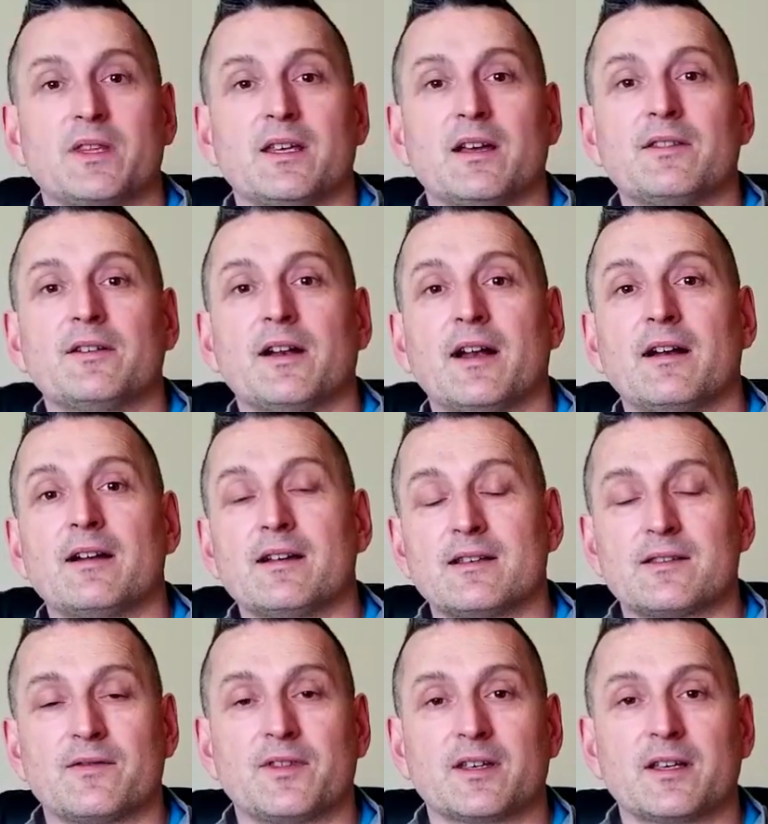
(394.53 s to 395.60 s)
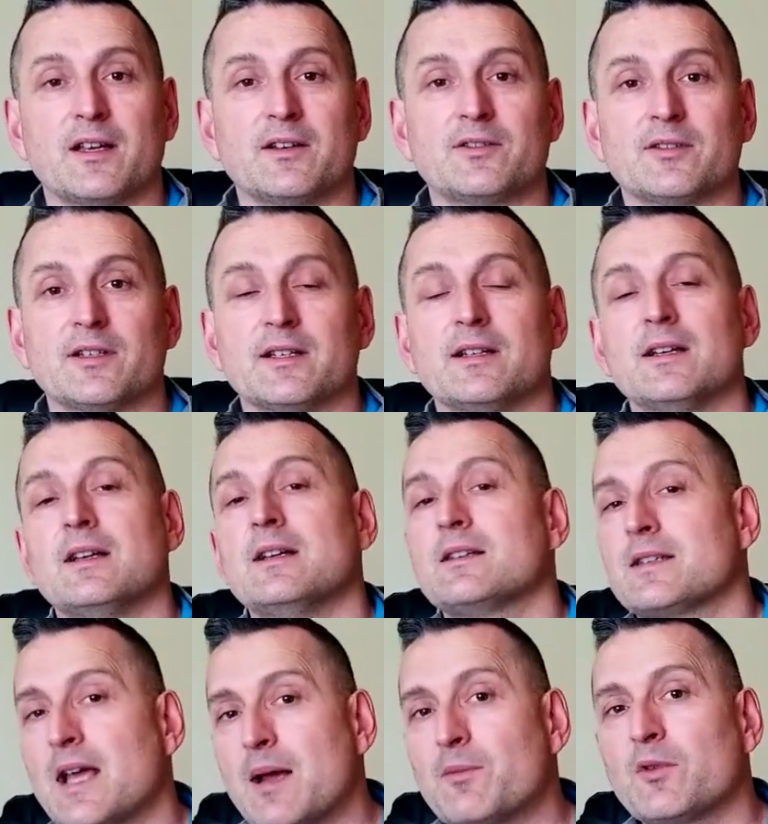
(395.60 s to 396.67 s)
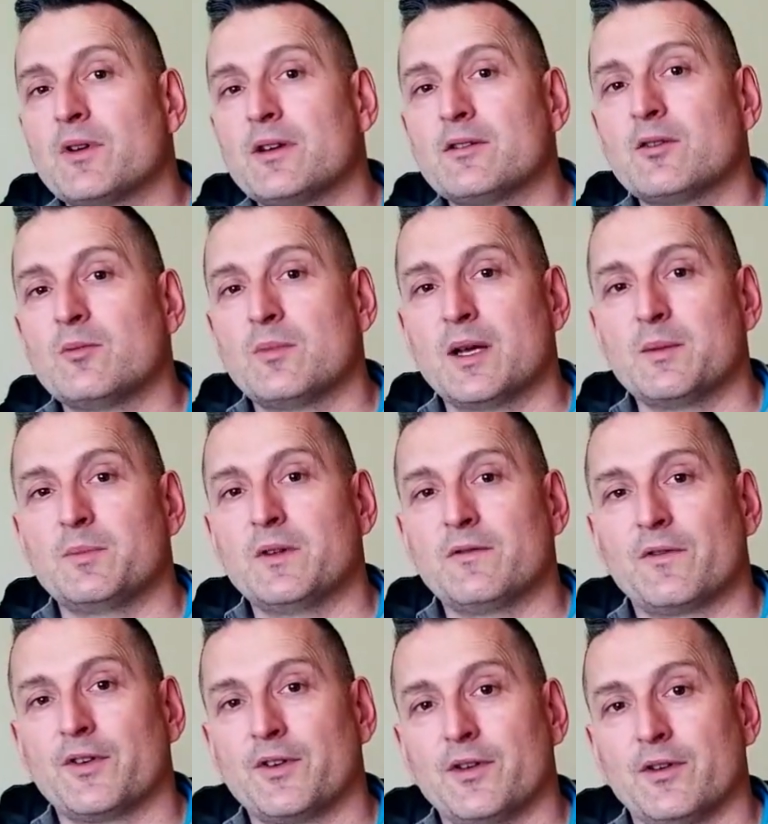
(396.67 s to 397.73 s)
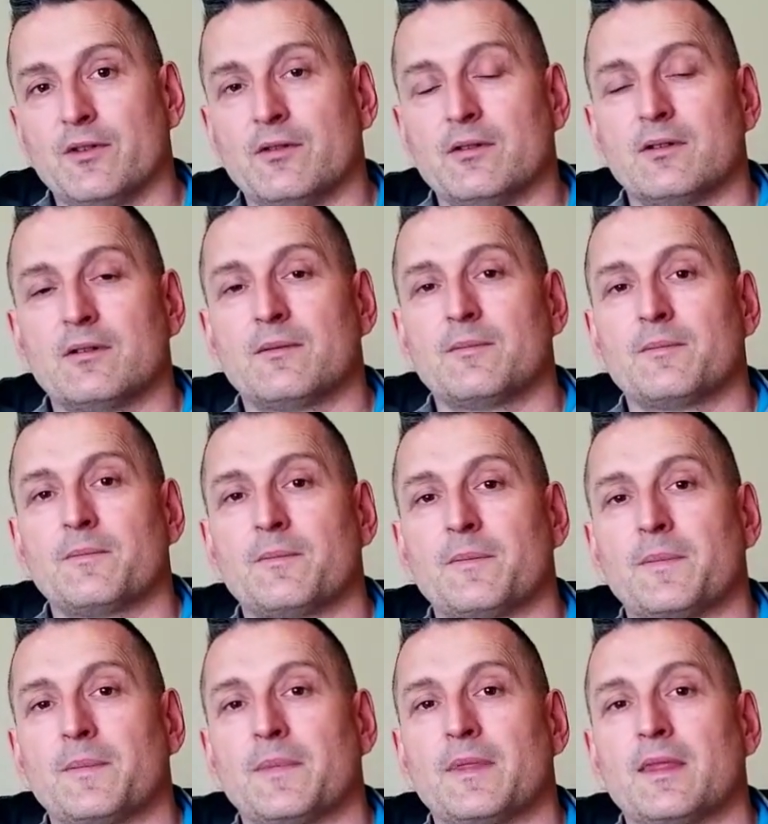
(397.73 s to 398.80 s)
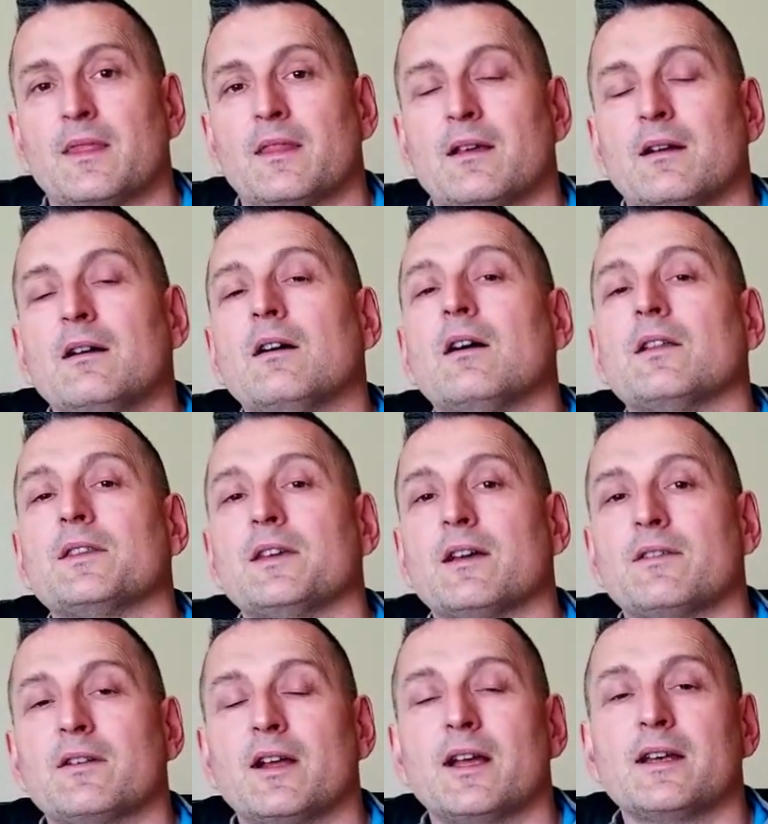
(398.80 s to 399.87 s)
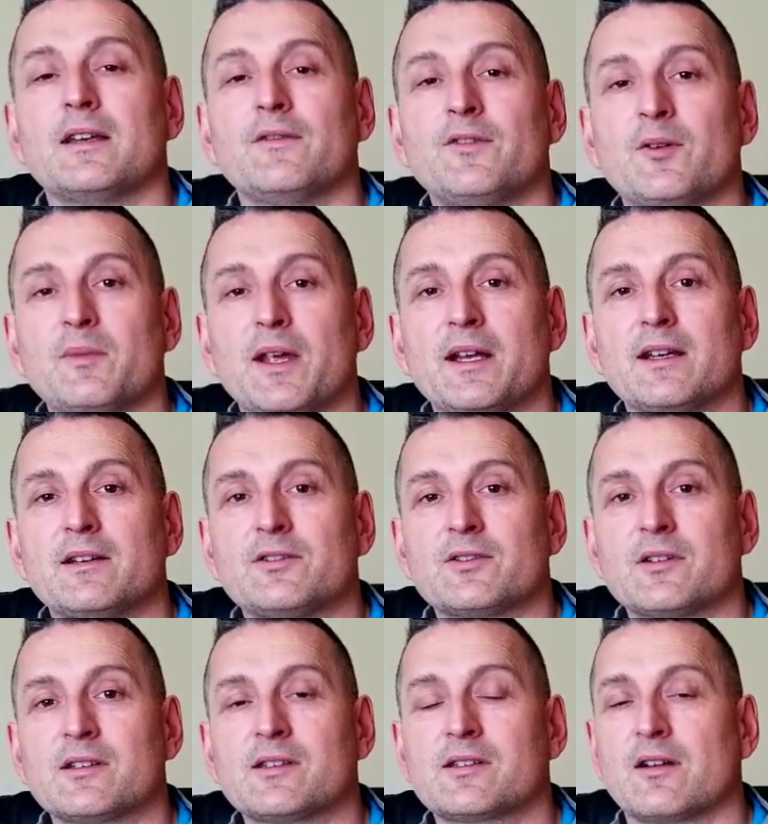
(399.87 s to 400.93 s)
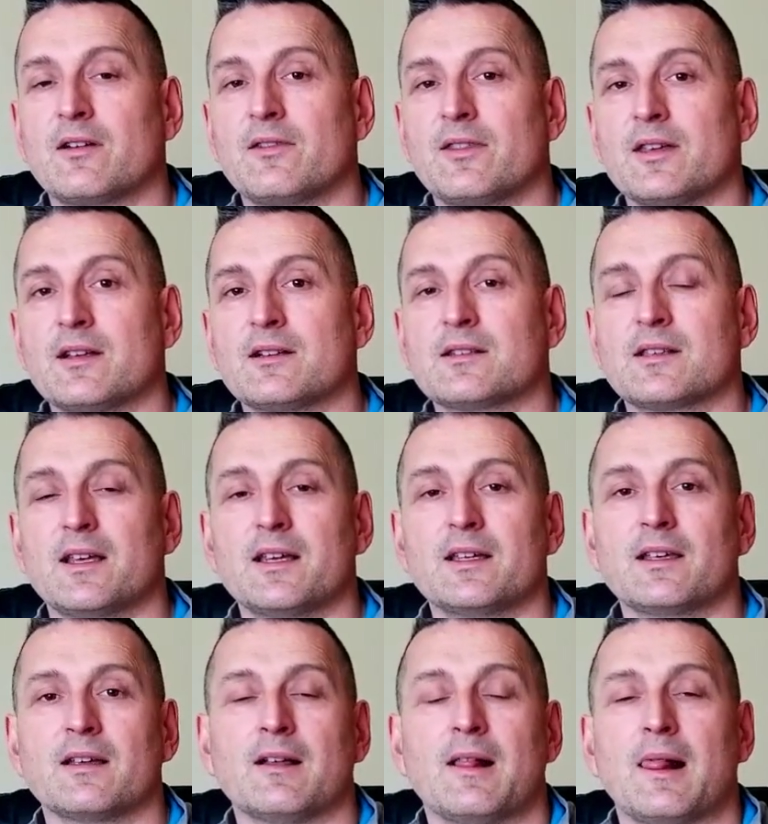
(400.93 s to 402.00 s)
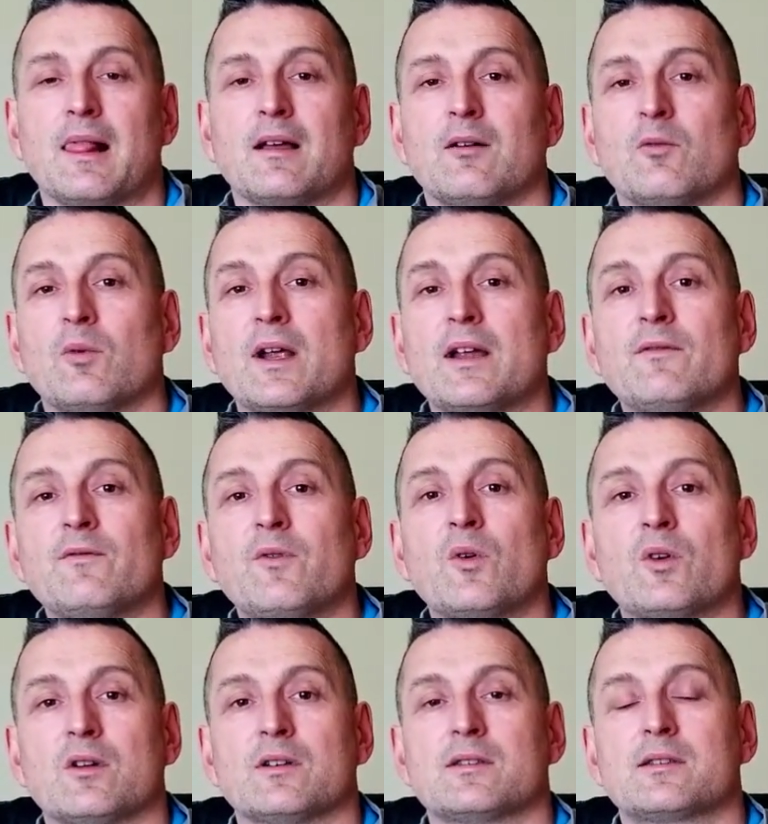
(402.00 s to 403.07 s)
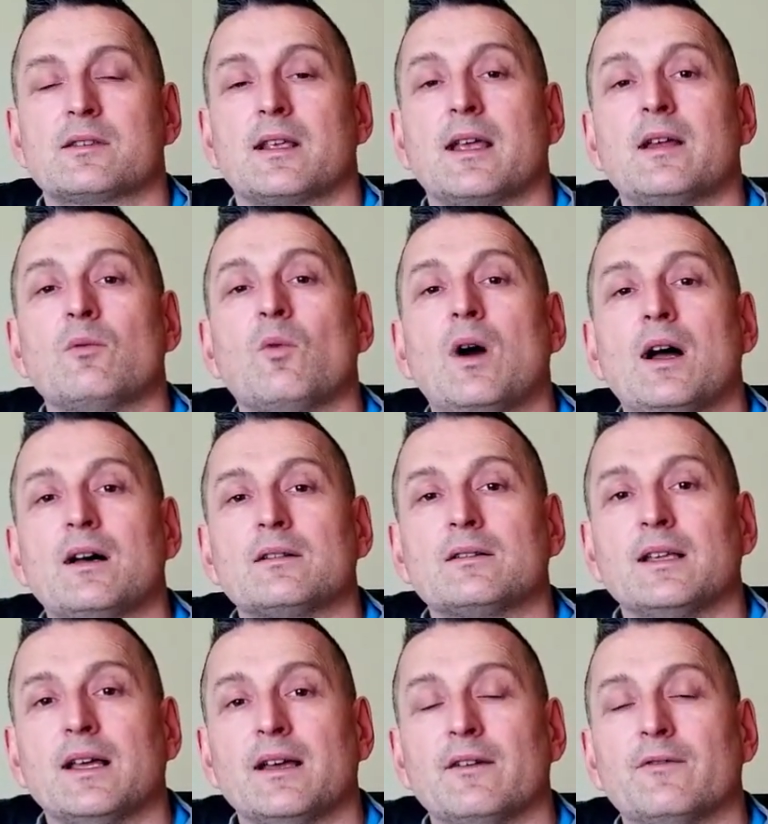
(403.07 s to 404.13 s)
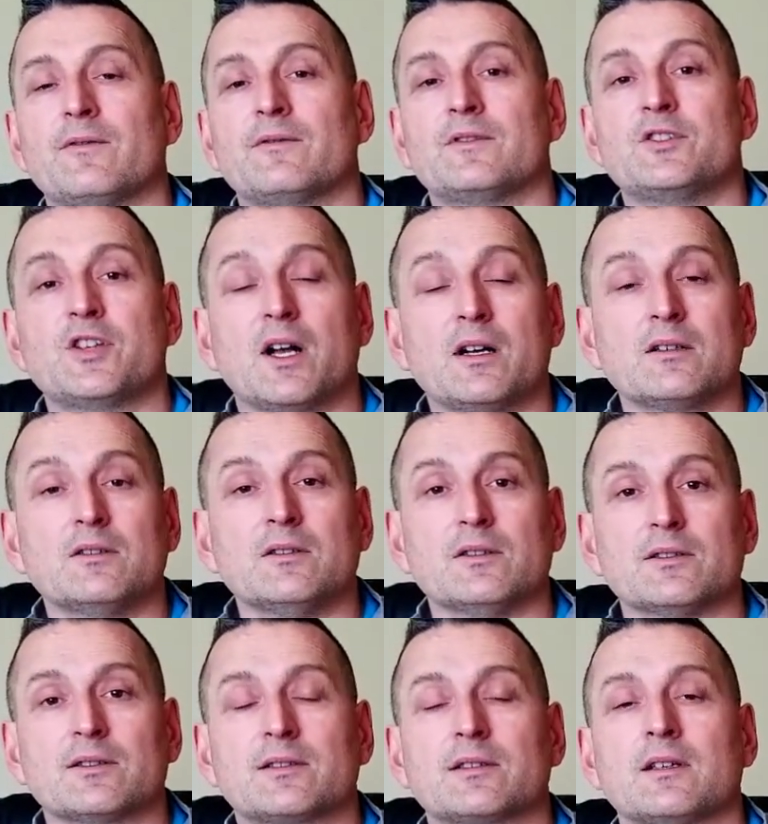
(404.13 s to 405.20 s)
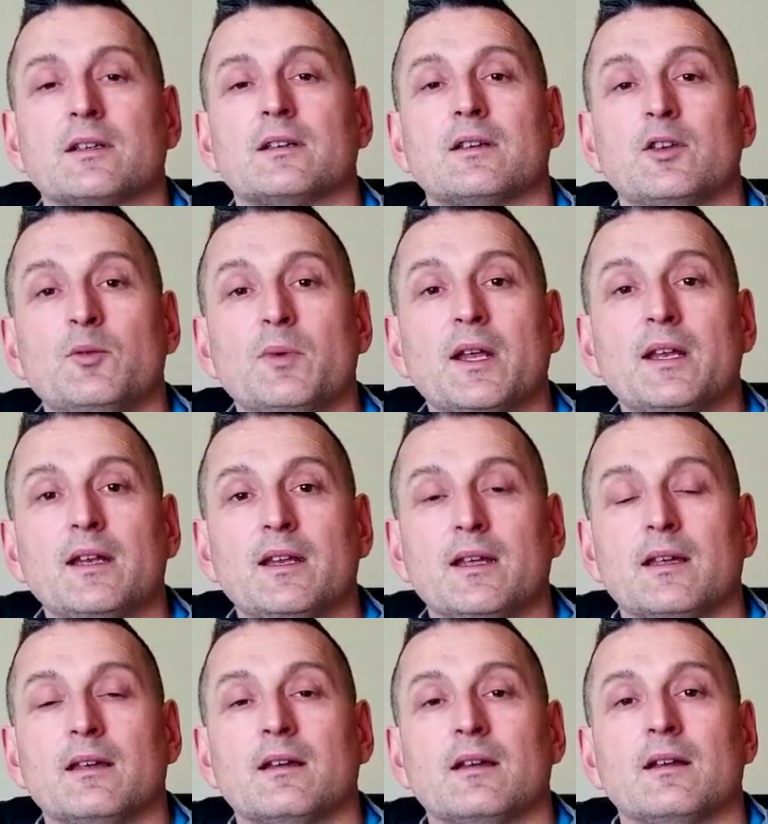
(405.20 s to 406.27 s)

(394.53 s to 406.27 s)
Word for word: the other areas of the country, Tamarindo might be for you. On the other hand, if your main interests are things like rainforests and wildlife, jungles, humidity,